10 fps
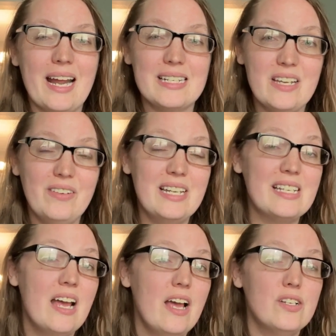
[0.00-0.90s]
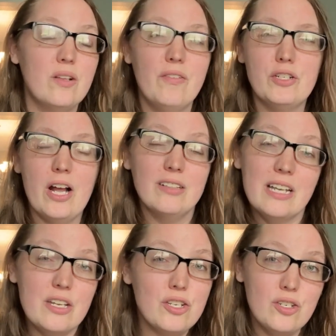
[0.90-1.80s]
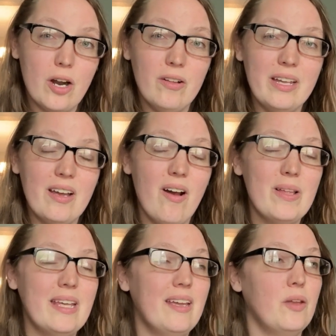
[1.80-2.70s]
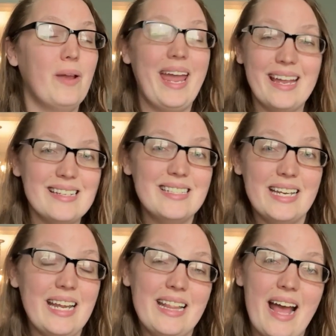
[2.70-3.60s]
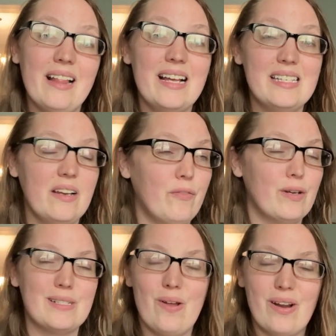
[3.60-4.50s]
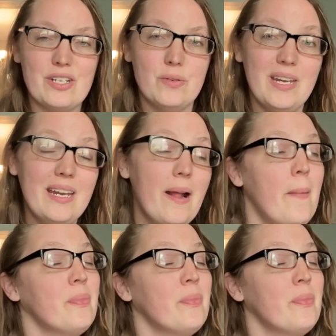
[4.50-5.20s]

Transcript: activities, so if your child is struggling with it, you can sit in that lesson for as long as you need,